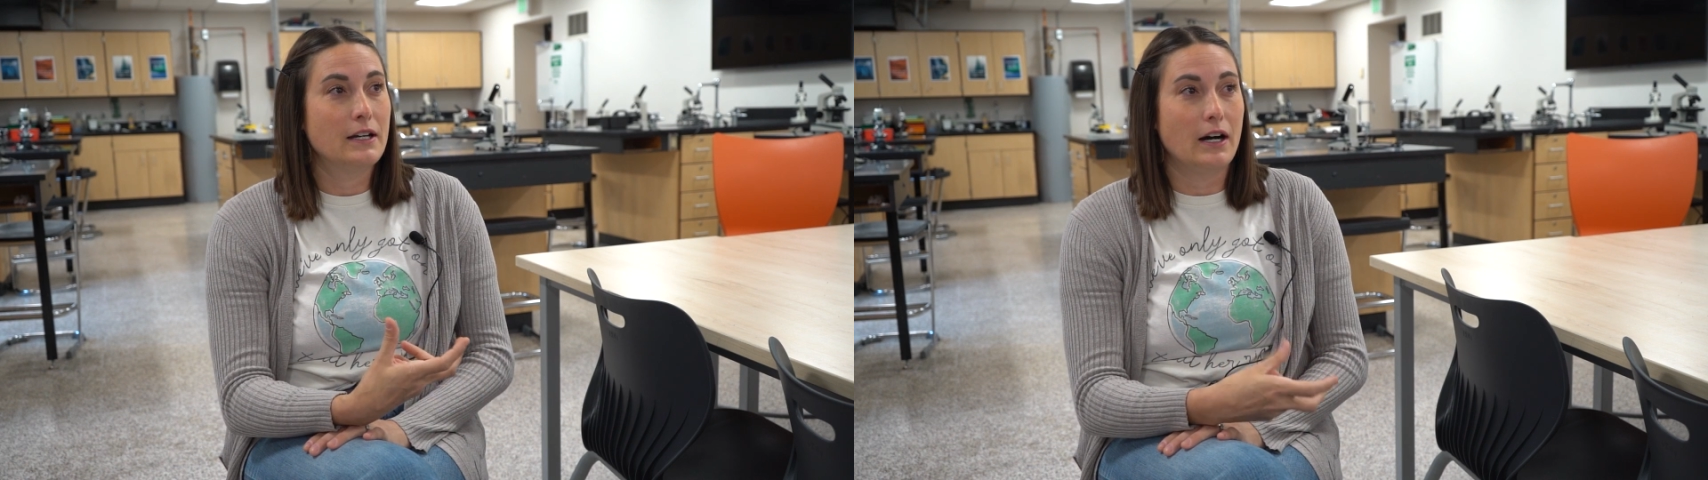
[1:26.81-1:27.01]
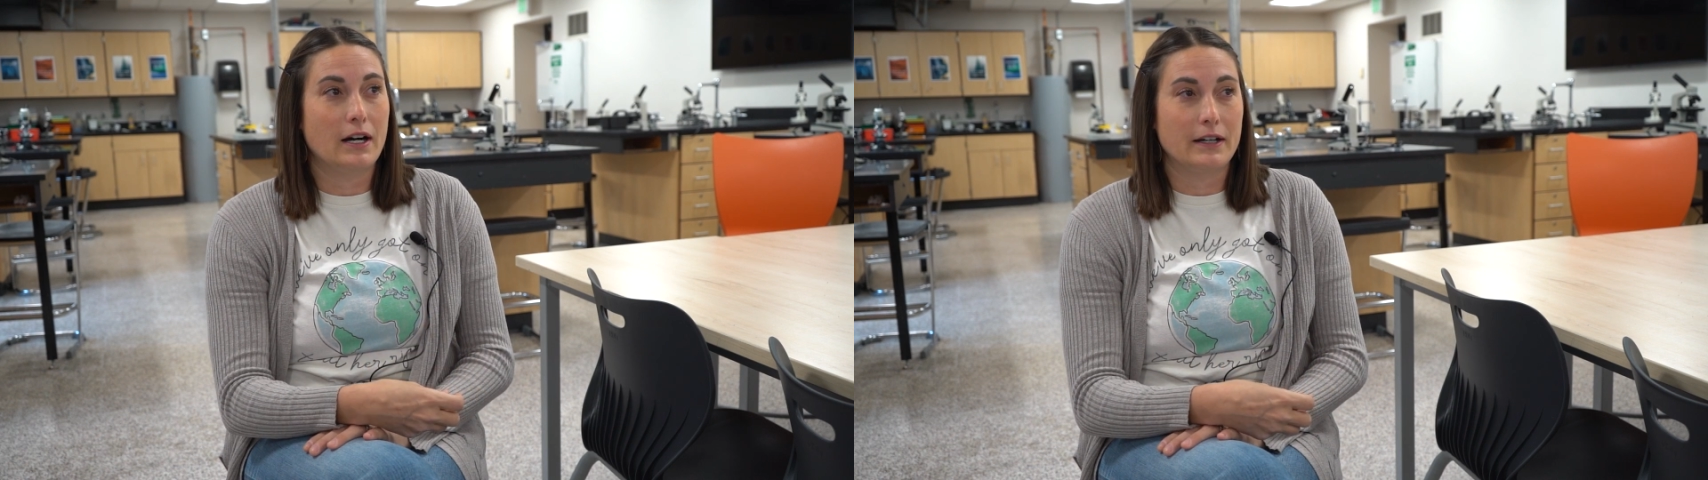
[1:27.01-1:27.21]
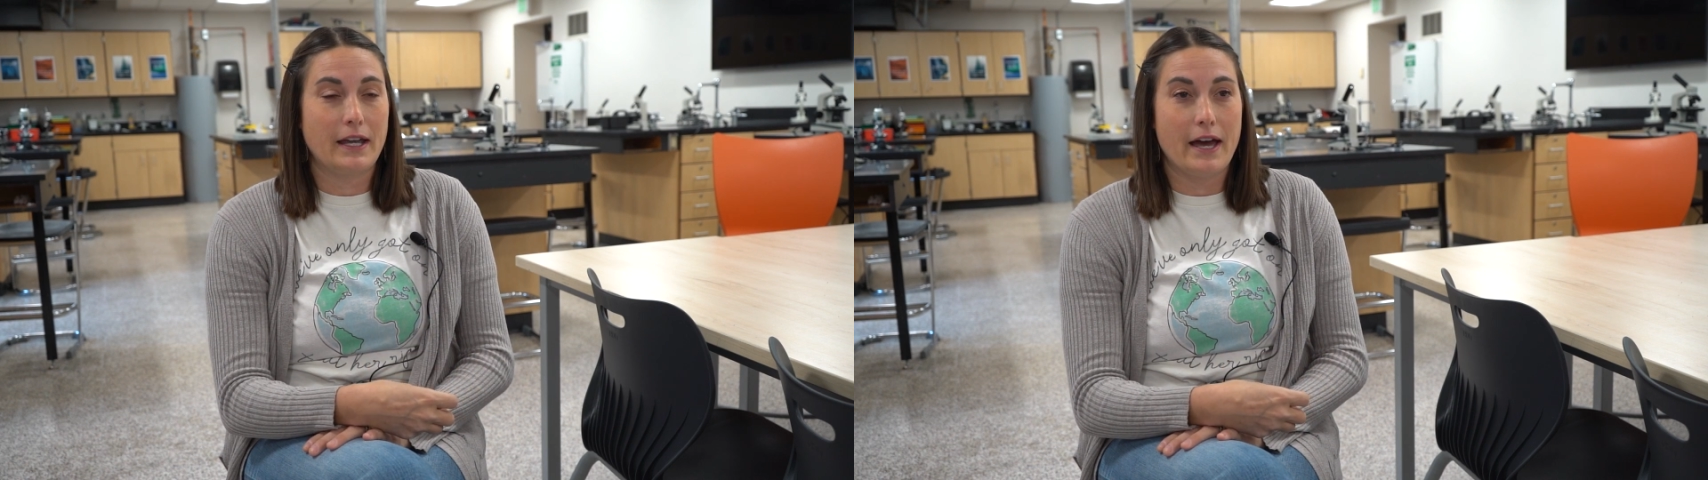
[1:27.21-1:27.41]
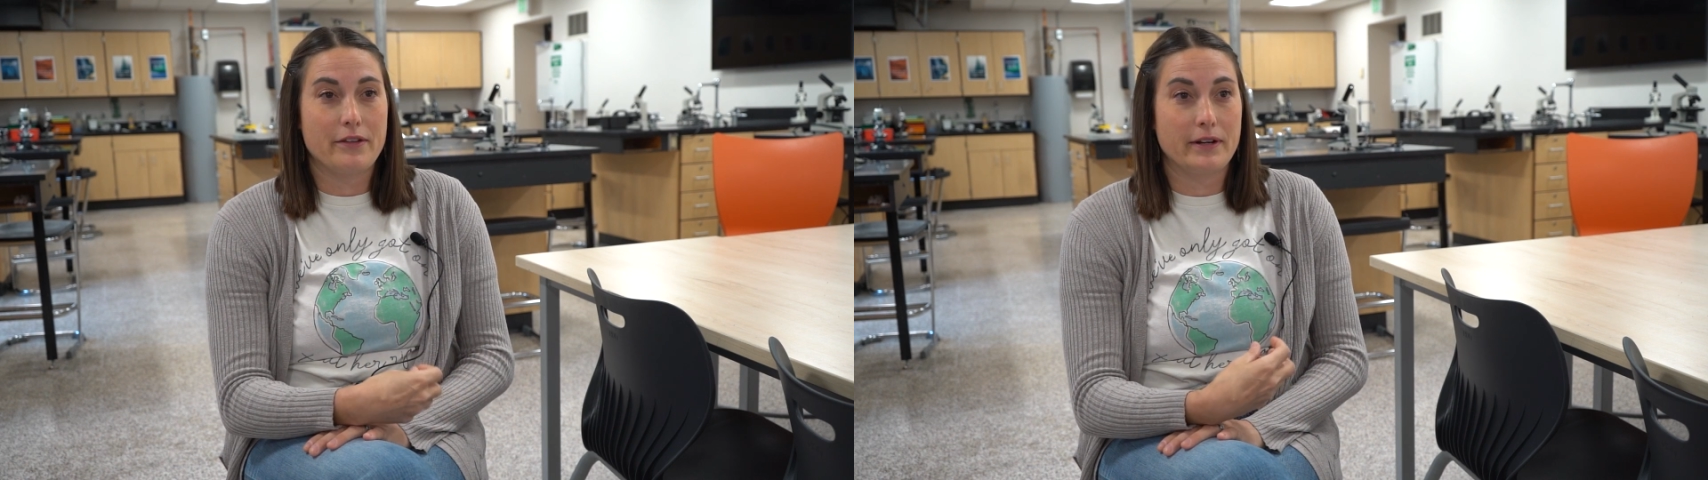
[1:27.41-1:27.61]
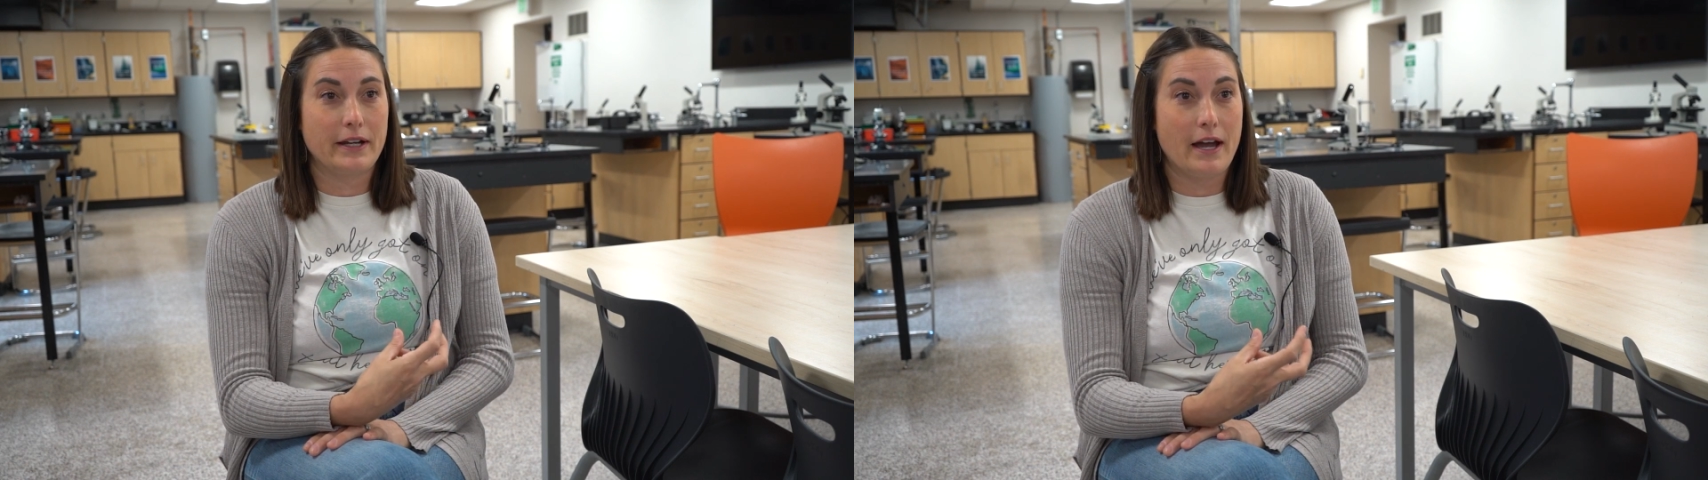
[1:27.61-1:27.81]
uh,
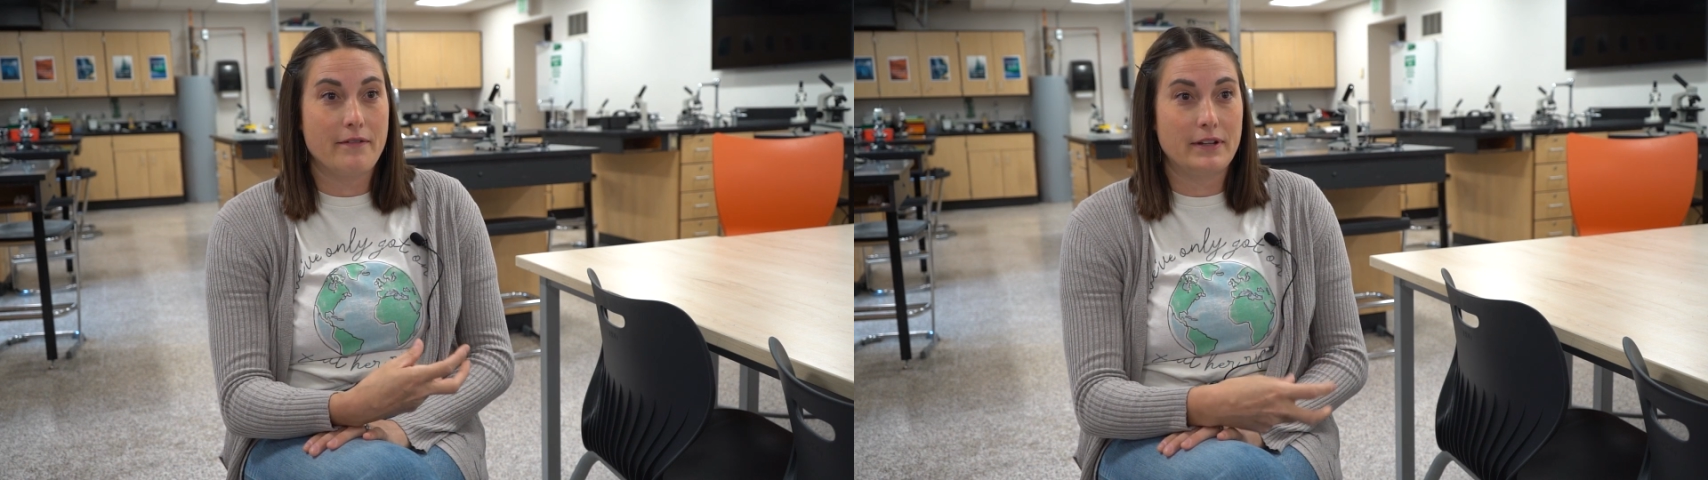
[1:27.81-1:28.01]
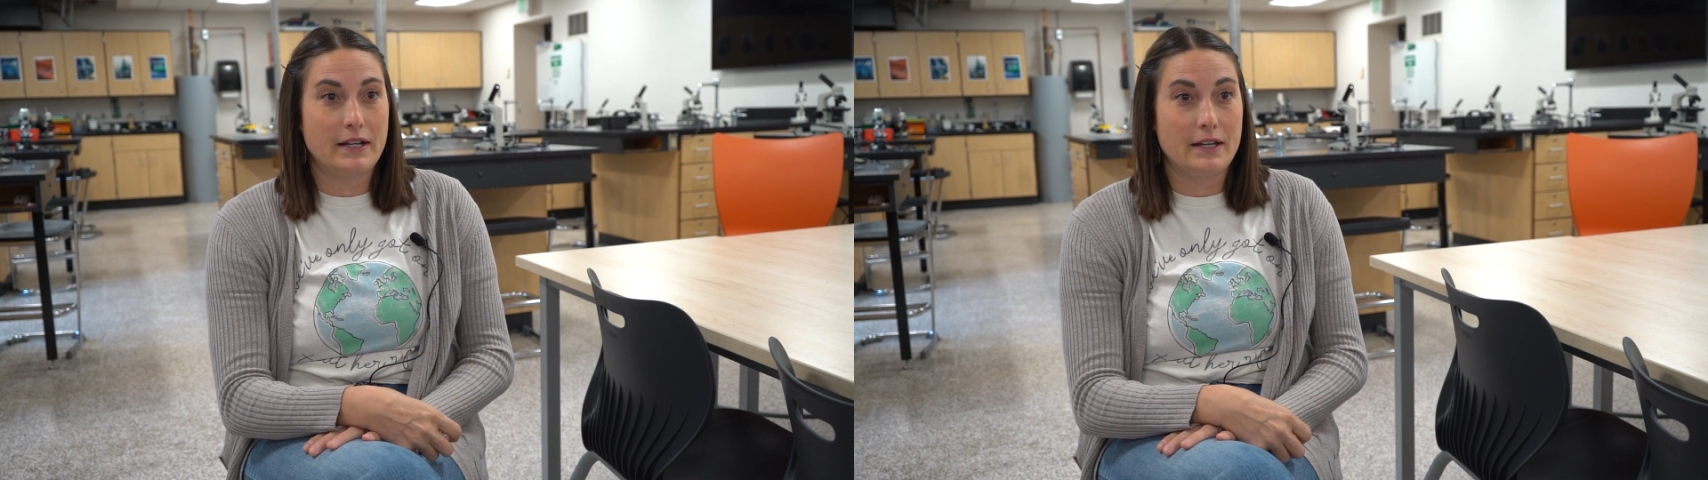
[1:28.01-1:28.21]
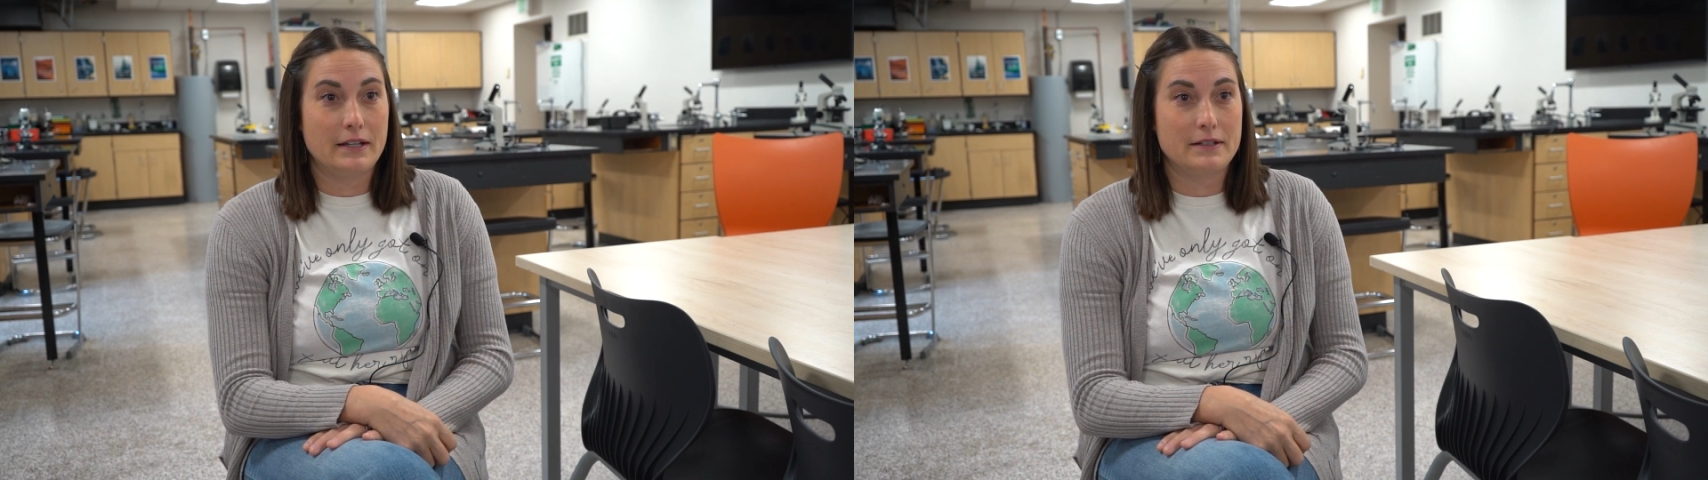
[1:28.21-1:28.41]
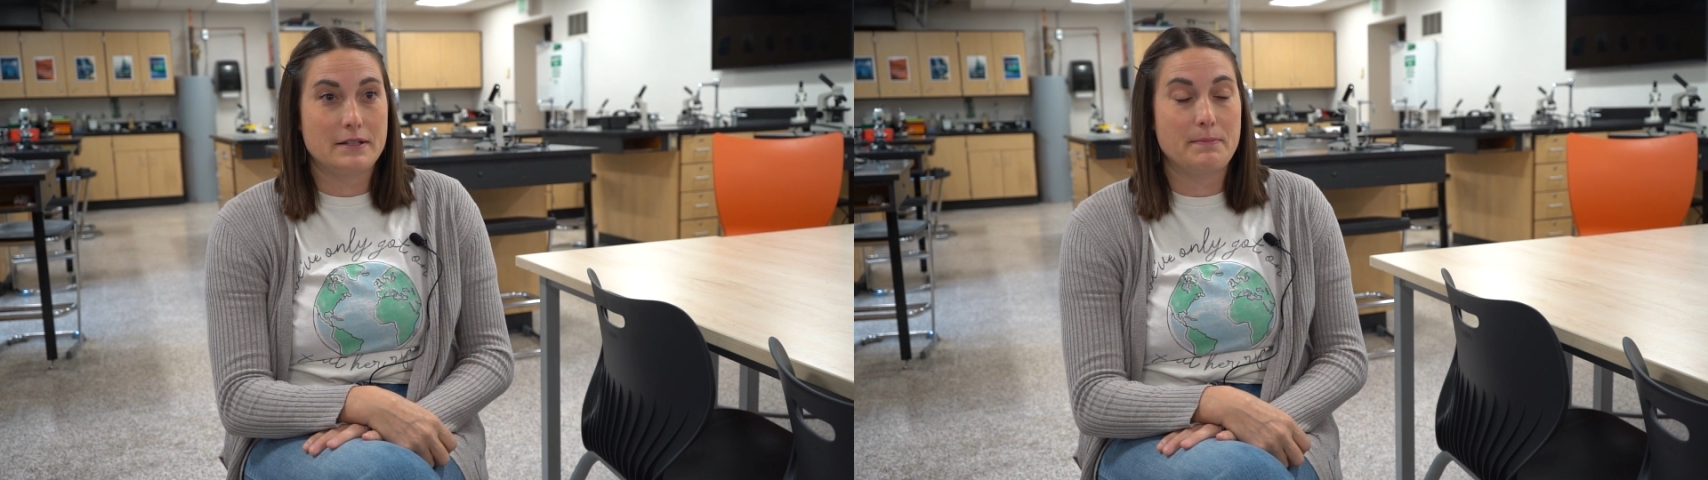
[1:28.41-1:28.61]
gathering evidence,